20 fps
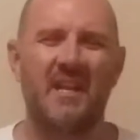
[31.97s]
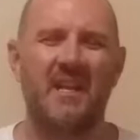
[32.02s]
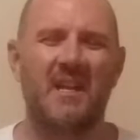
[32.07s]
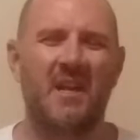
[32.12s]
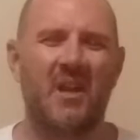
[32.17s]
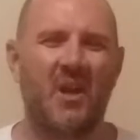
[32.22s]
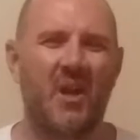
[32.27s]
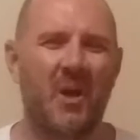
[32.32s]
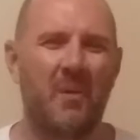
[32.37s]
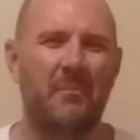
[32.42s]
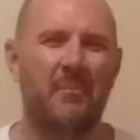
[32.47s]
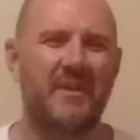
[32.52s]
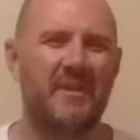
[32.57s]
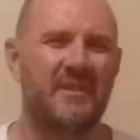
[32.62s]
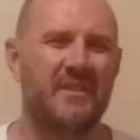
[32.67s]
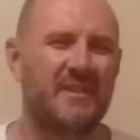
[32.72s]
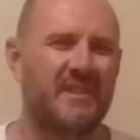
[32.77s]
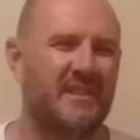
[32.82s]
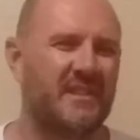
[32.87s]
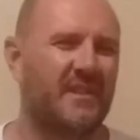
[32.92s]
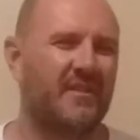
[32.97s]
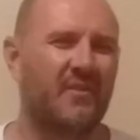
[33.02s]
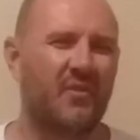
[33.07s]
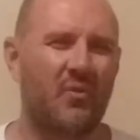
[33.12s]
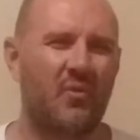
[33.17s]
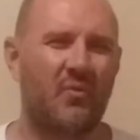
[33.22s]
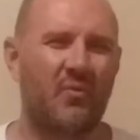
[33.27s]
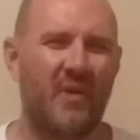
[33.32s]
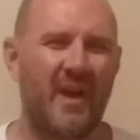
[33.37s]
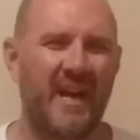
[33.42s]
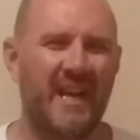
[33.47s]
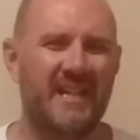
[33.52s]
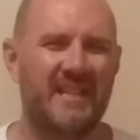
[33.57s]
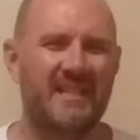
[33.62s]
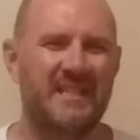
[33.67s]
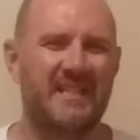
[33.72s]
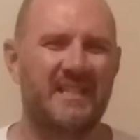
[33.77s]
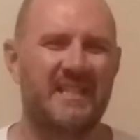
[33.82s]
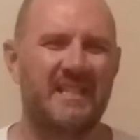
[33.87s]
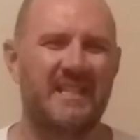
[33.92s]
encompass civil
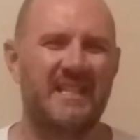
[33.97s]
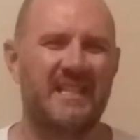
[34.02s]
rights